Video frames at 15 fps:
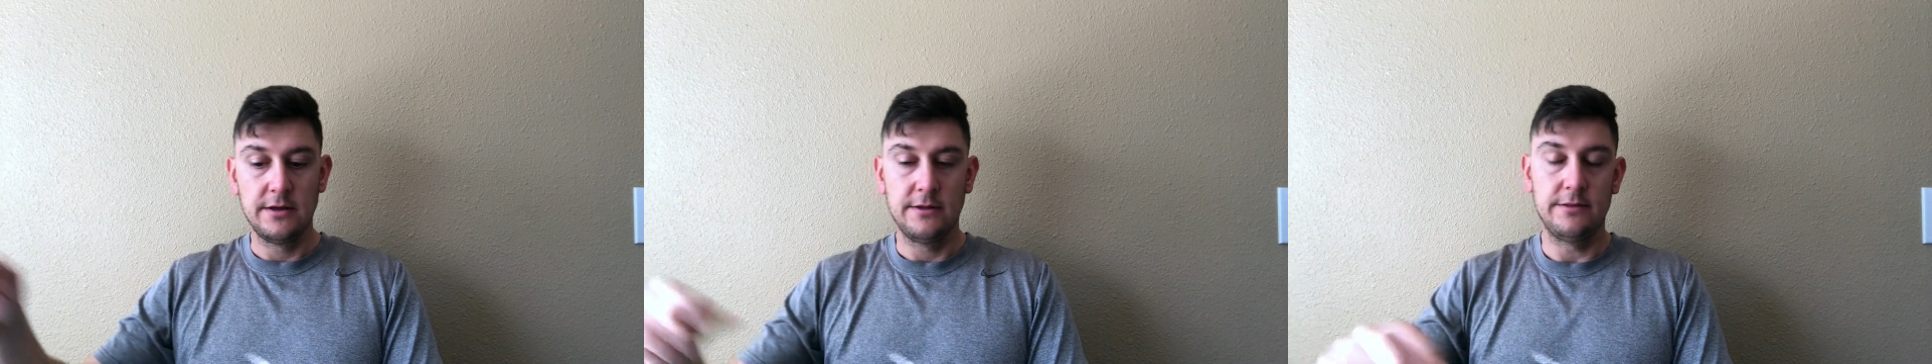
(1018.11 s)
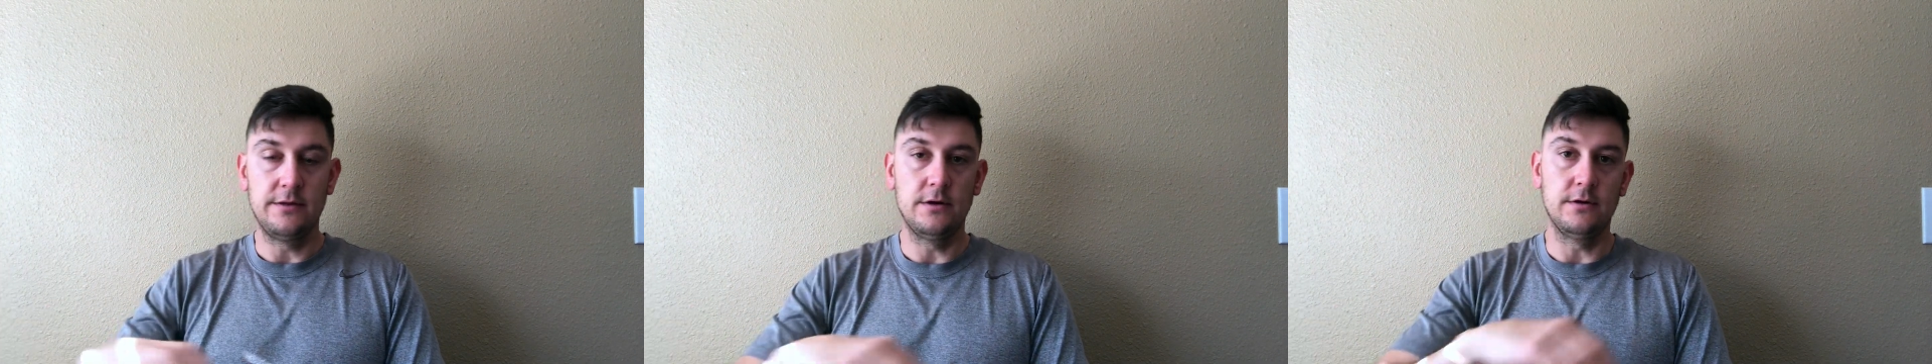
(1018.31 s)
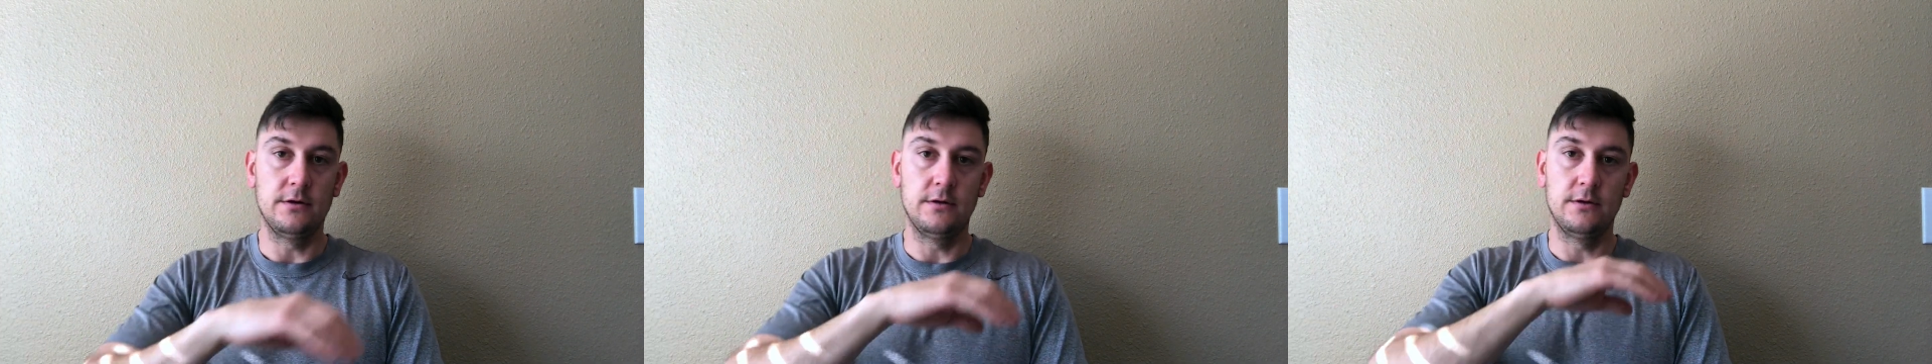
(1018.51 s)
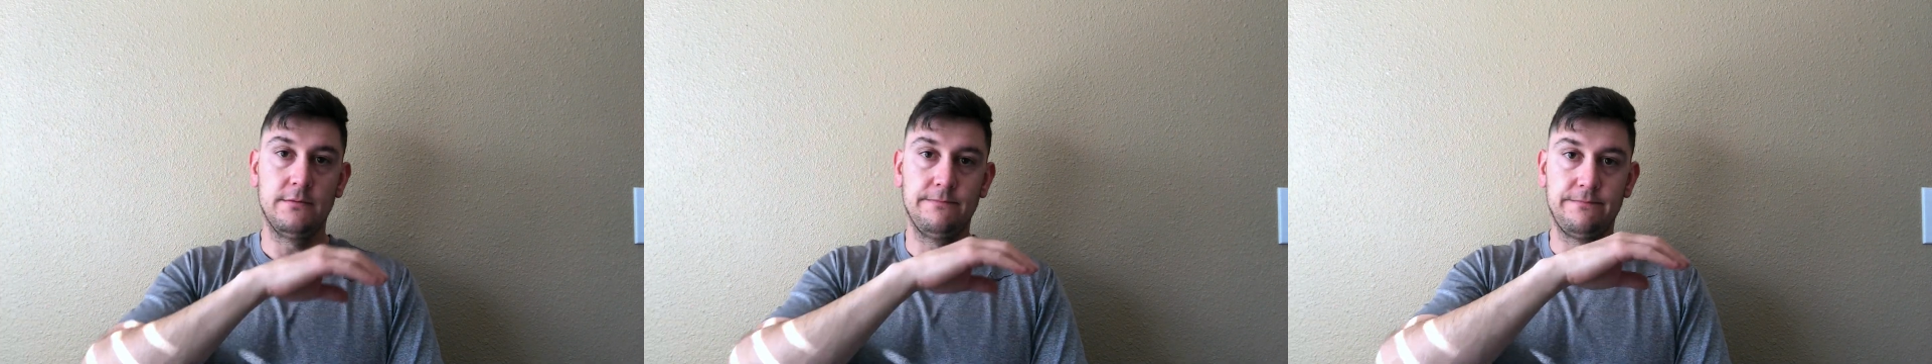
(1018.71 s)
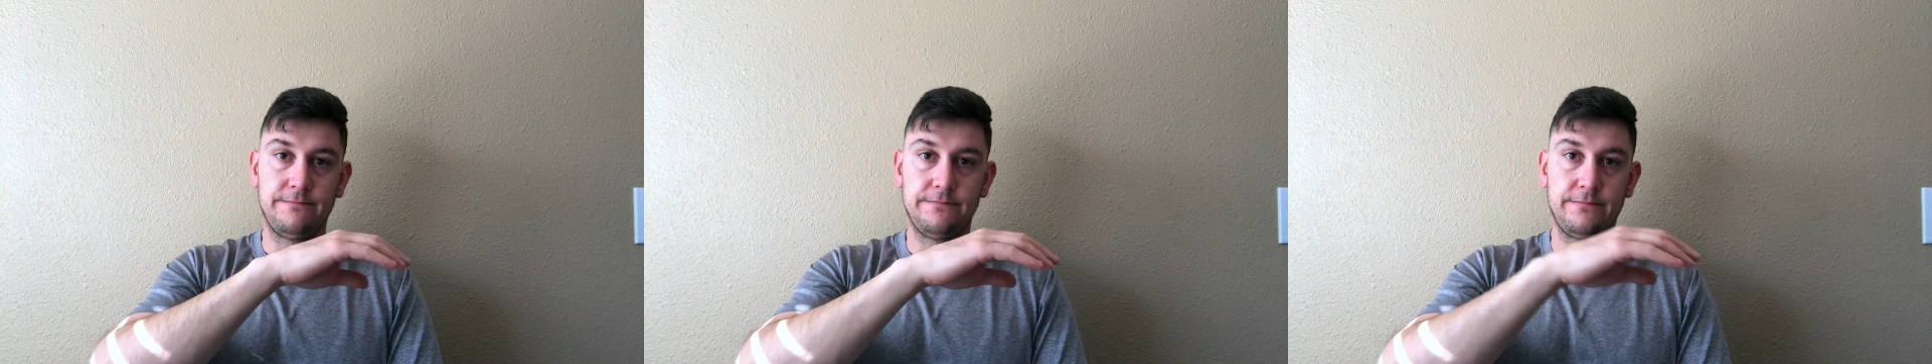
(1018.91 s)
the
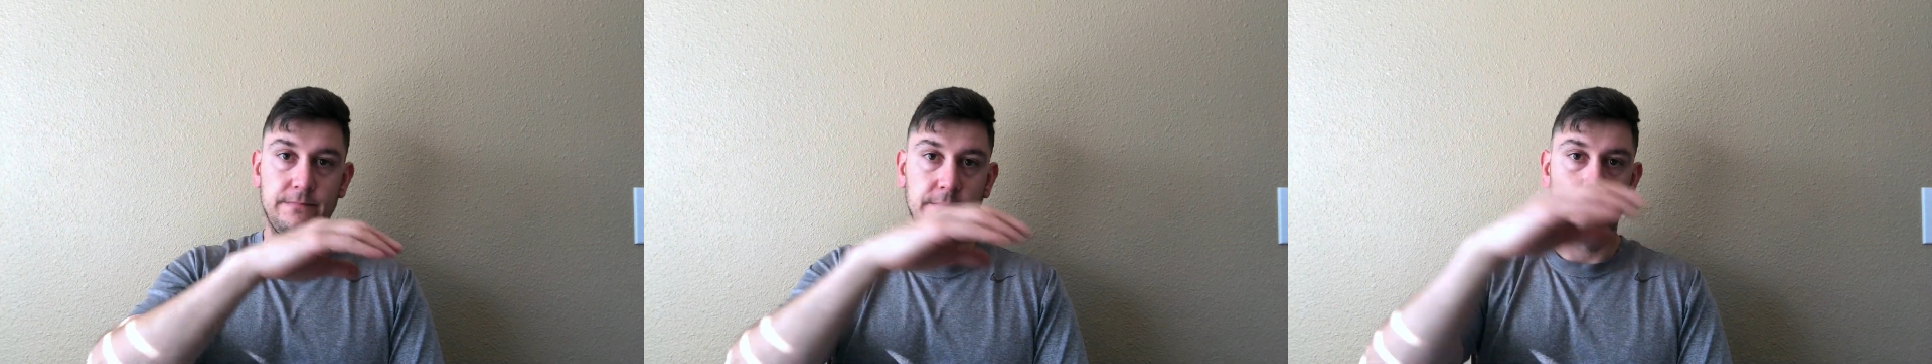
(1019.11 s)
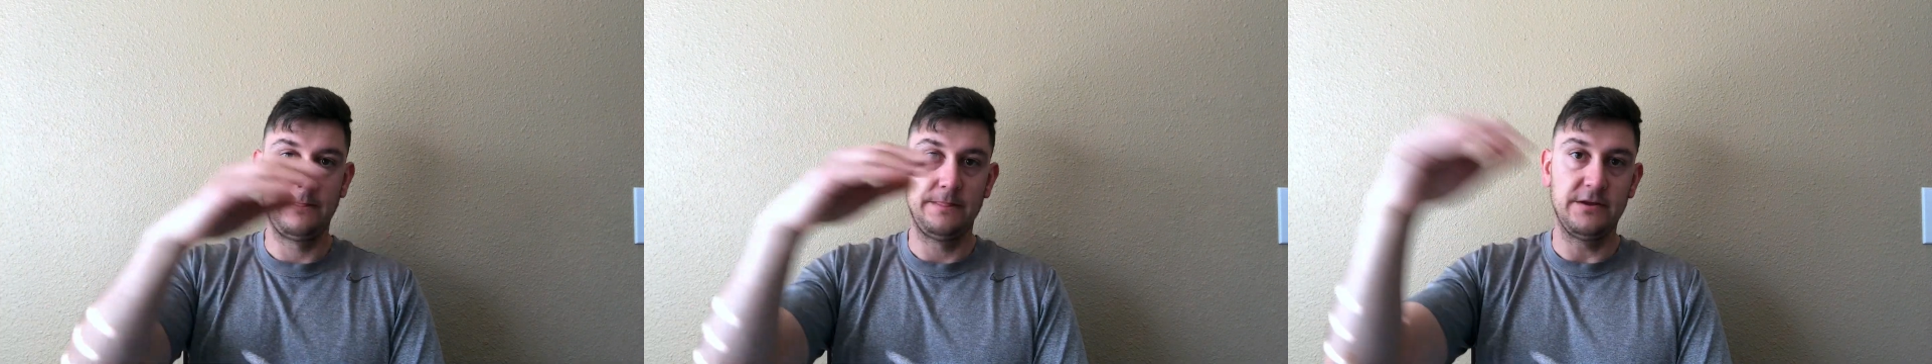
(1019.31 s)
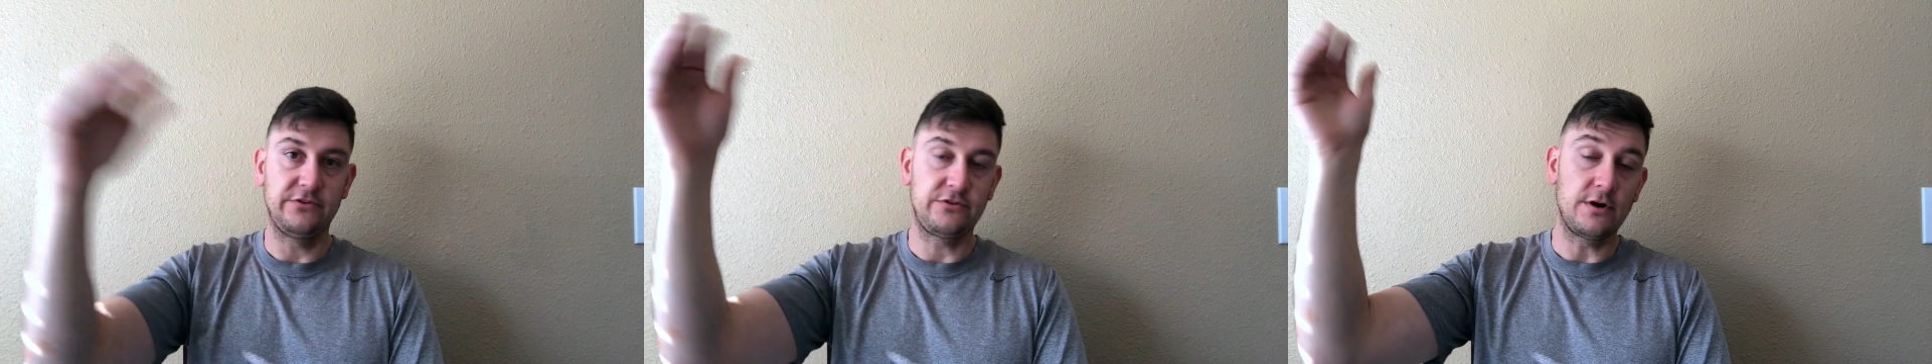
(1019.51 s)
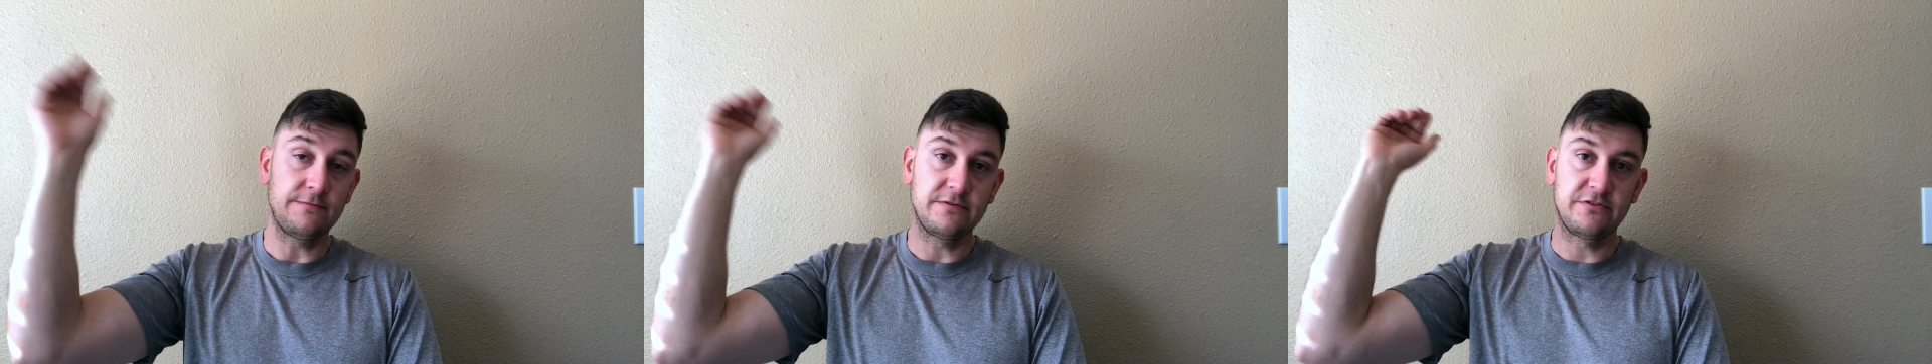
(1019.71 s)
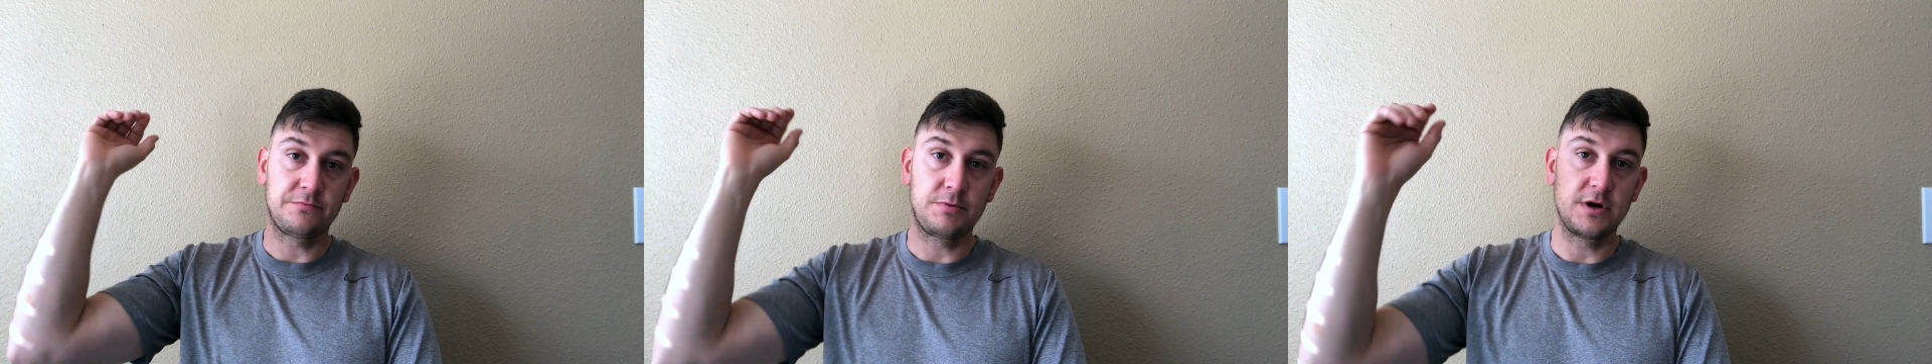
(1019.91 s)

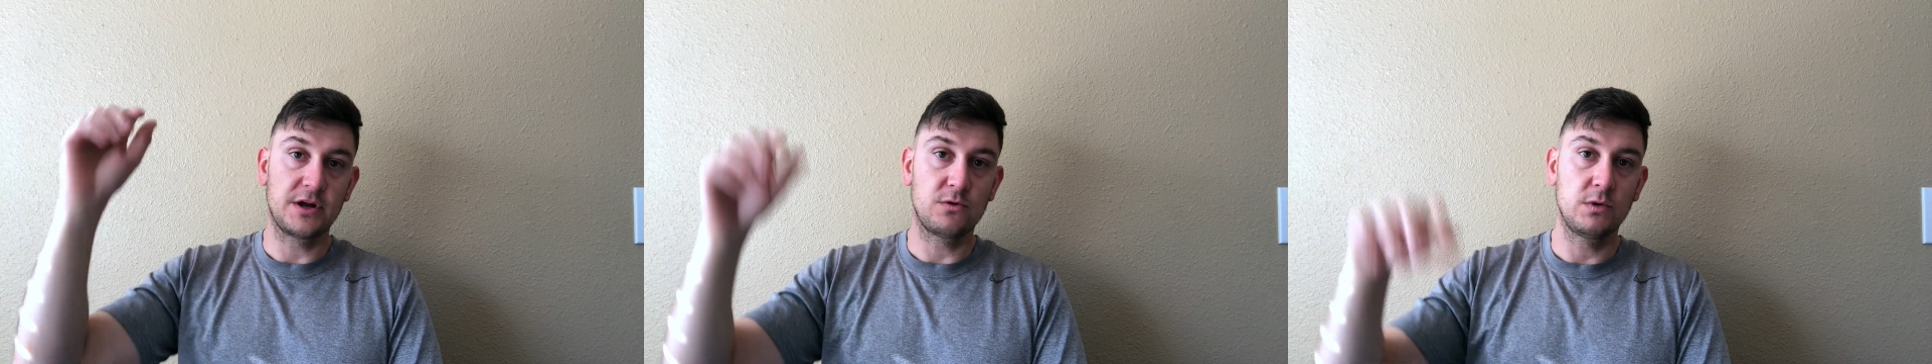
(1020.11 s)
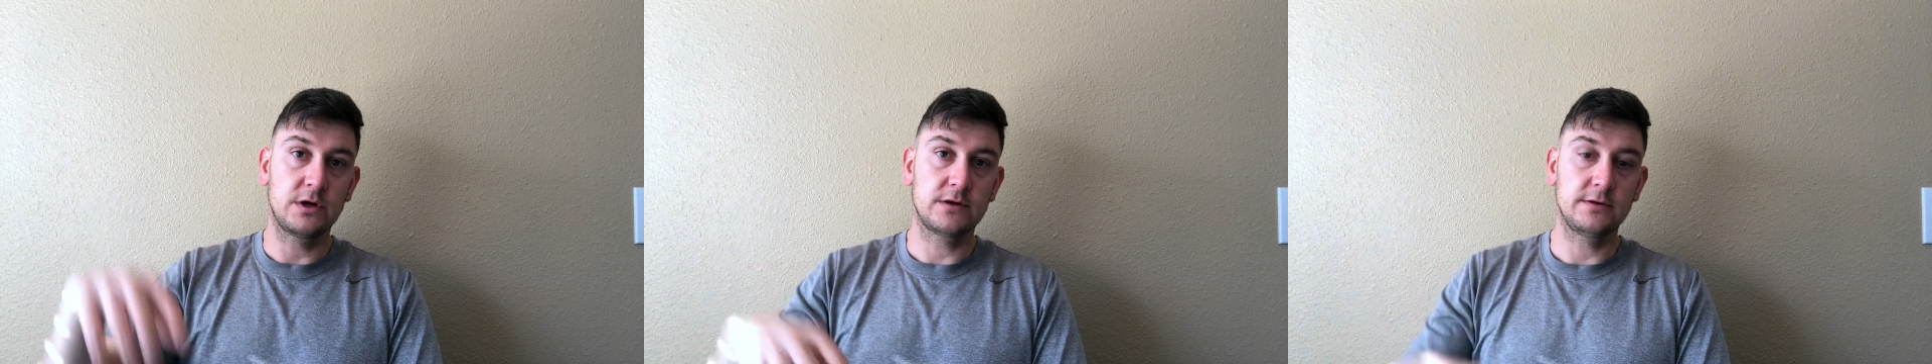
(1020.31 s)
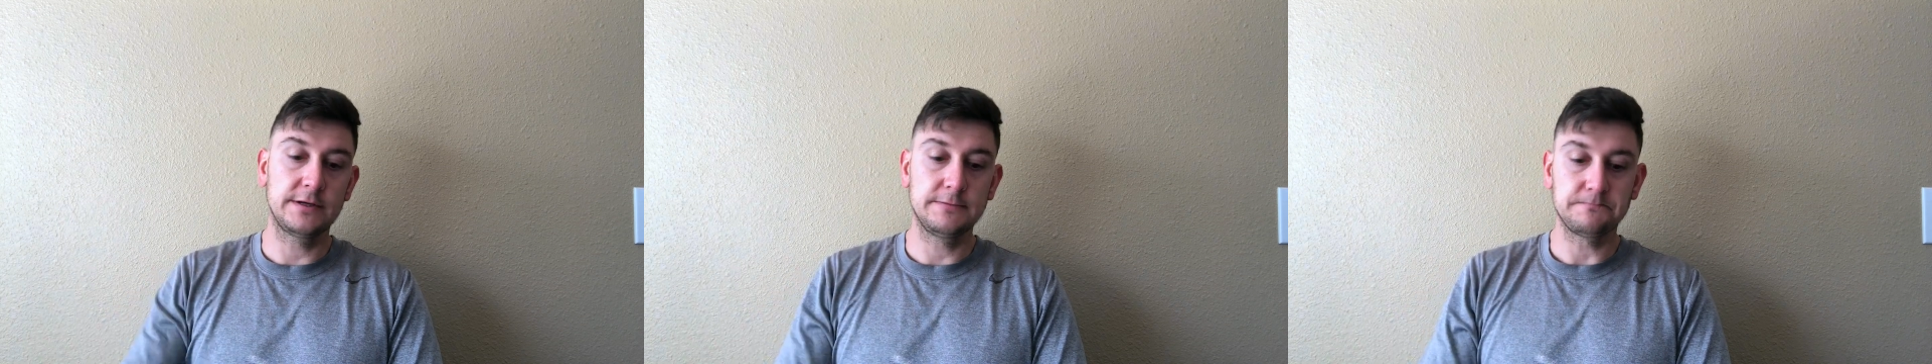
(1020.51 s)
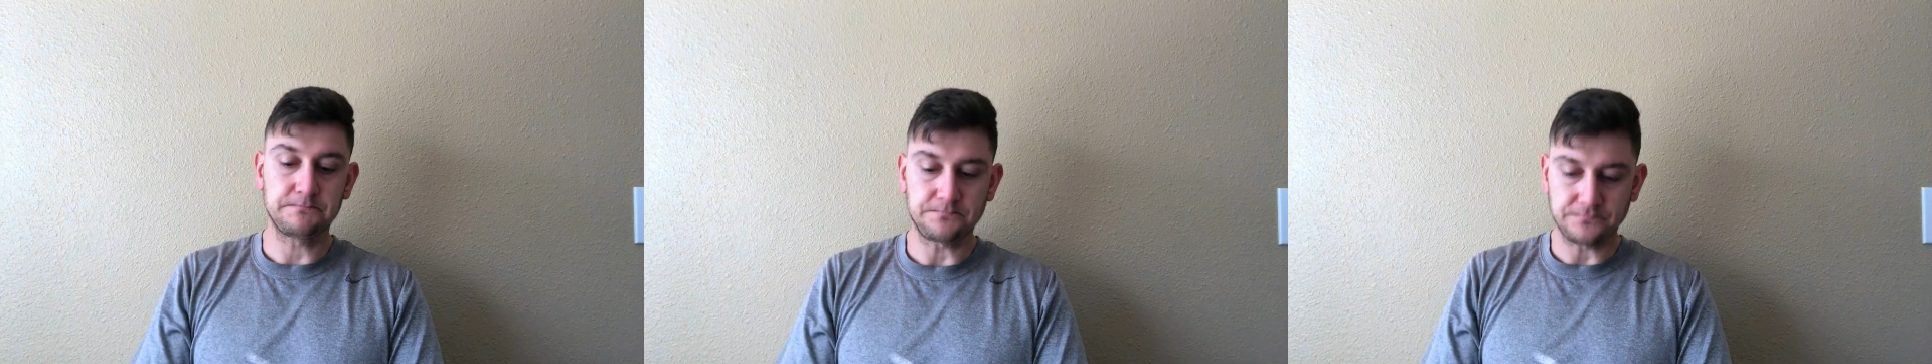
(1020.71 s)
surface pretty quickly.